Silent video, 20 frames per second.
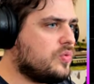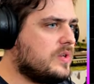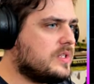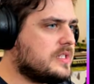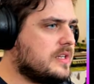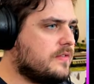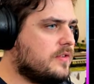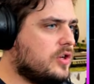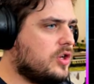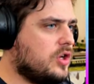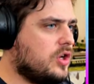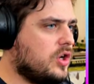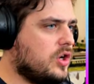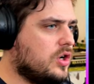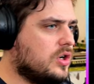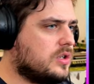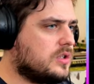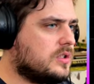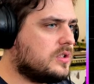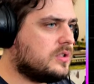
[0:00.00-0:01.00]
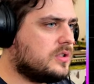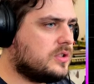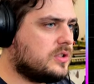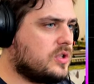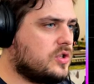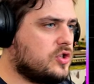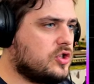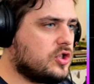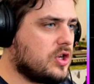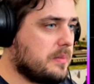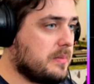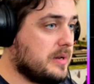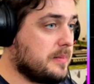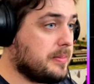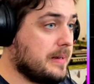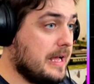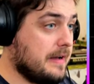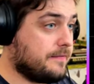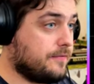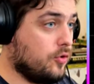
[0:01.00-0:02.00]
Let's have a look. So many
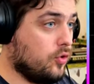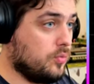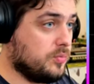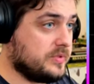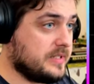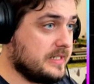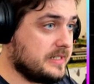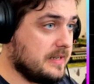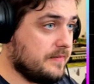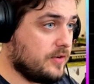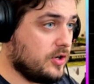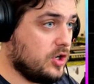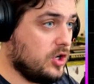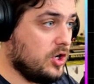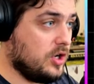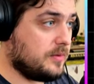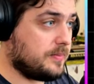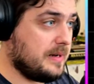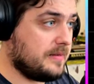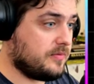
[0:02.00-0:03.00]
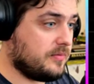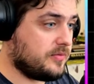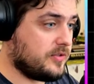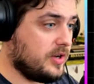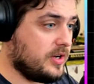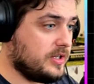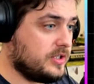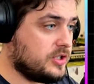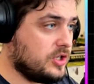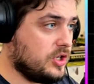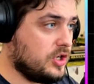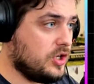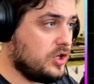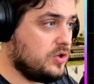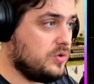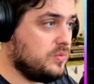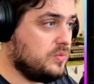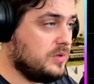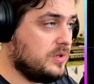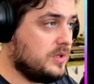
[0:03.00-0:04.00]
platforms. Let's have a look. Platform
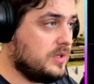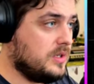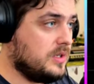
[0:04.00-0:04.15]
32.